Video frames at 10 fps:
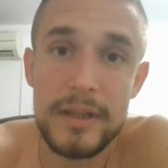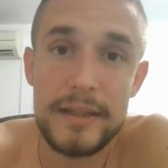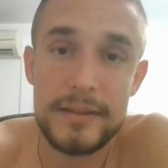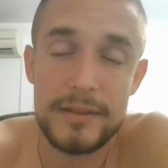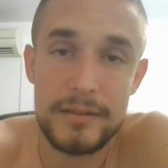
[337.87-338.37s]

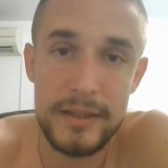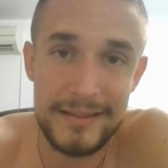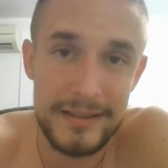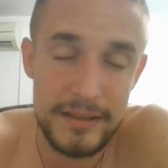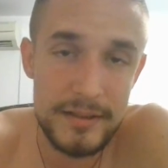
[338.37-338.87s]

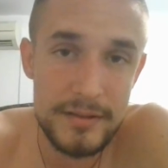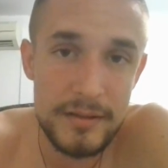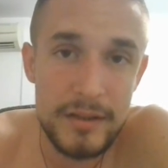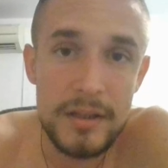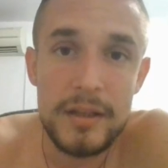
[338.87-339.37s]
at the least
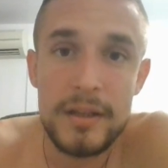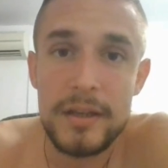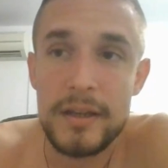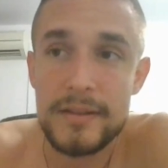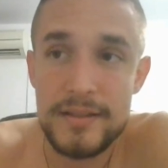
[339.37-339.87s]

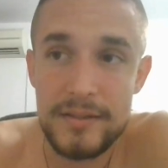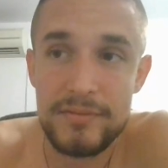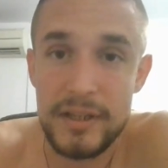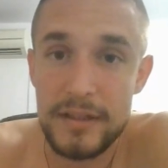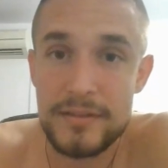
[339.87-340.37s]
and
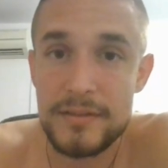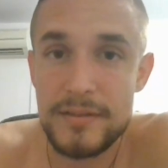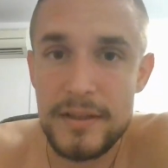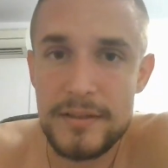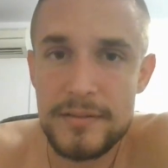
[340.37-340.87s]
7
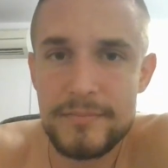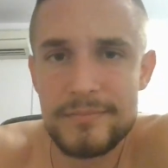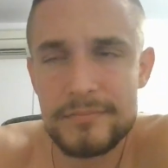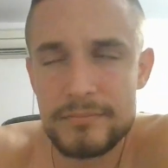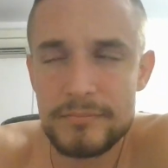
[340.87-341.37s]
exercise,
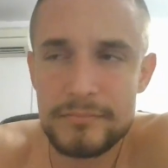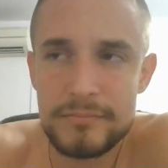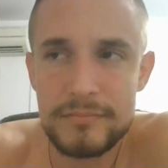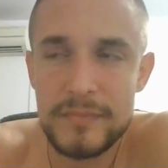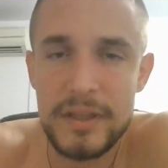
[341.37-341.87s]

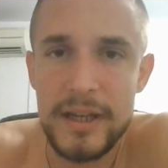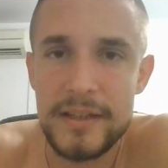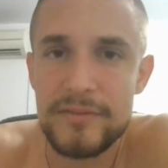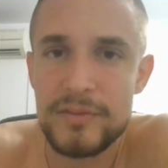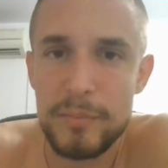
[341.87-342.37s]

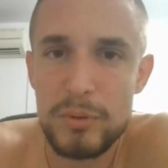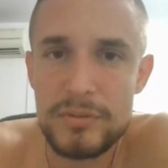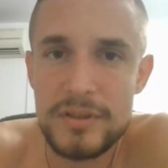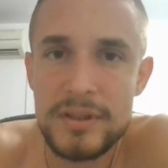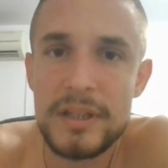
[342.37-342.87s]
kind of the most,